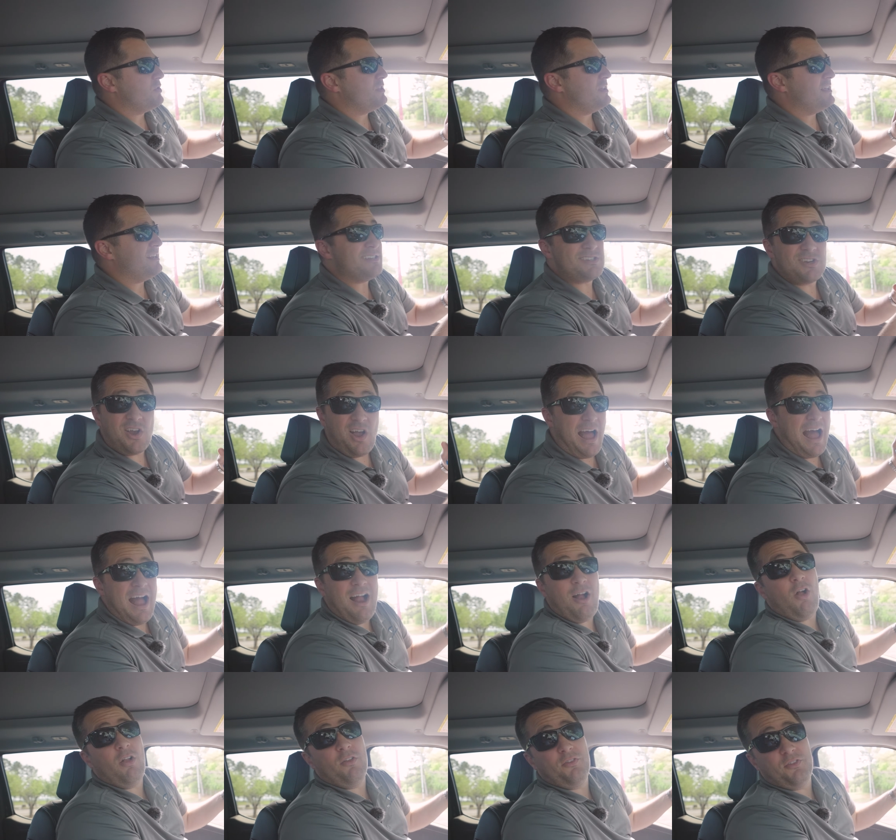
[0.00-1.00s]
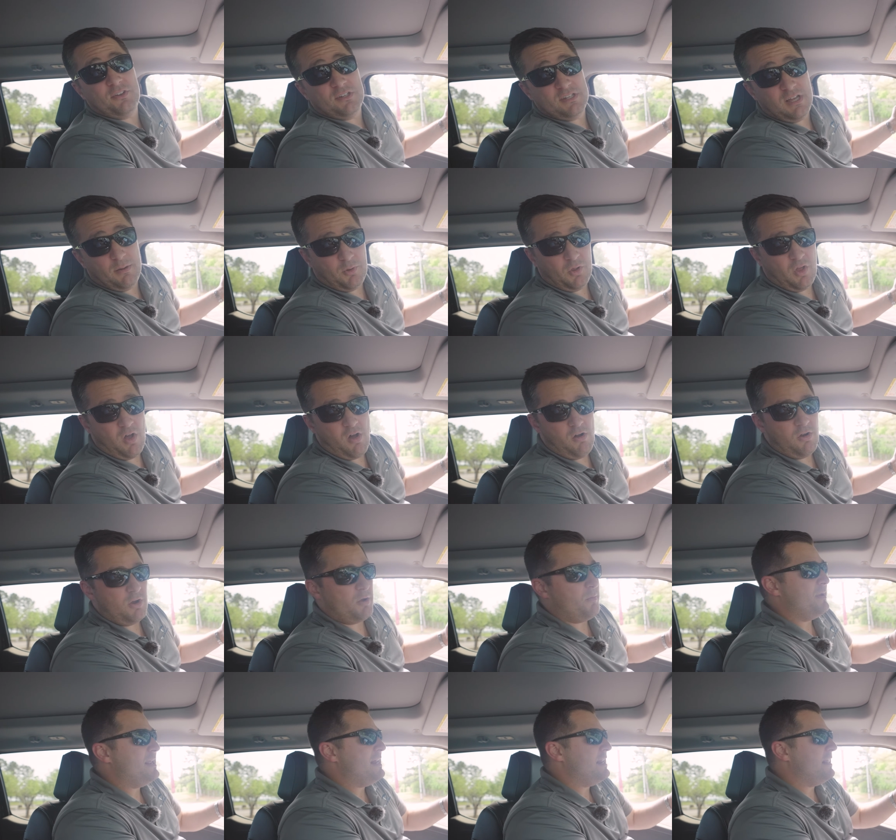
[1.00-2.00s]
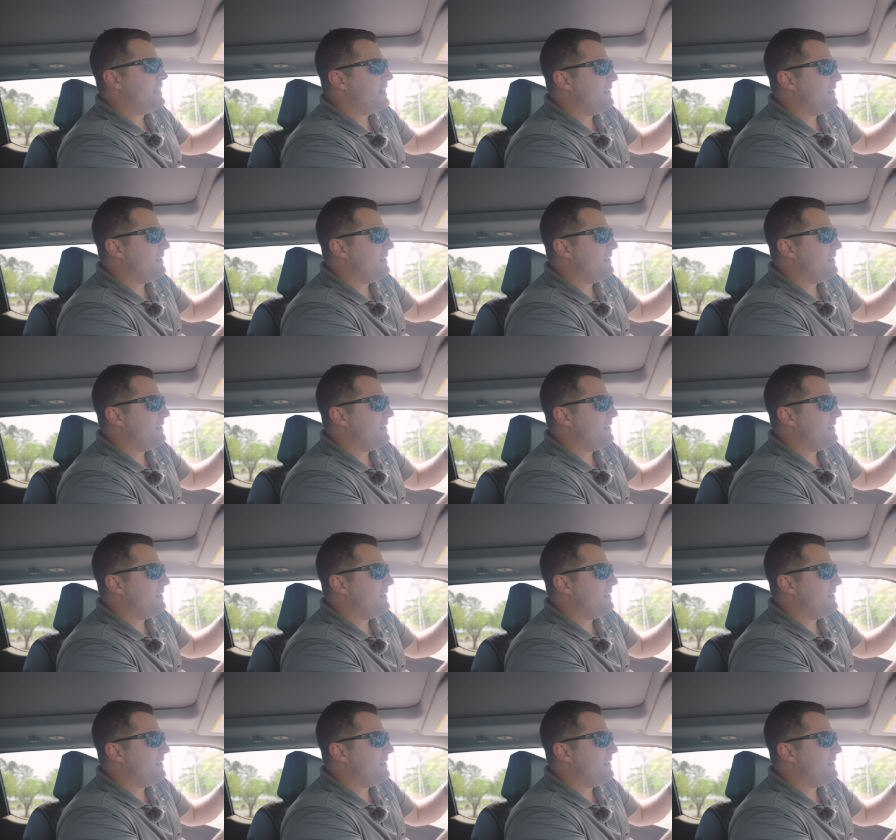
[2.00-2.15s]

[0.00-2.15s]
that is, I call it the double honk, meaning that